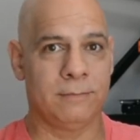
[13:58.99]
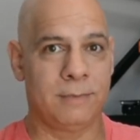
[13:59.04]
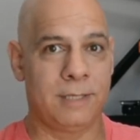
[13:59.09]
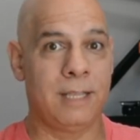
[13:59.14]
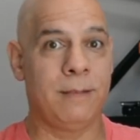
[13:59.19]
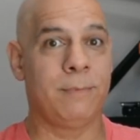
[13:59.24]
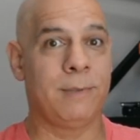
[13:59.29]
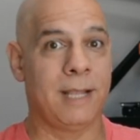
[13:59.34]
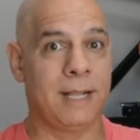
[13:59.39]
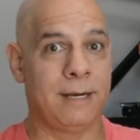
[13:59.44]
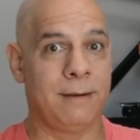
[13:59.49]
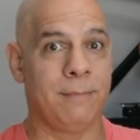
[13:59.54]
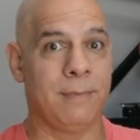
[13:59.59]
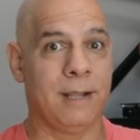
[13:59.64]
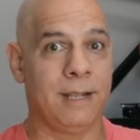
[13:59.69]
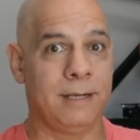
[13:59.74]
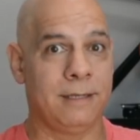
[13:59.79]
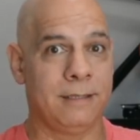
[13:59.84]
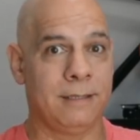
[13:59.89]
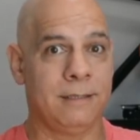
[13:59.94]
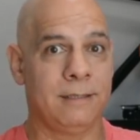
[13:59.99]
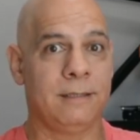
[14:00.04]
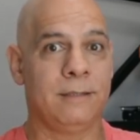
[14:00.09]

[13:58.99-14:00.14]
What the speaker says: Keep that in mind.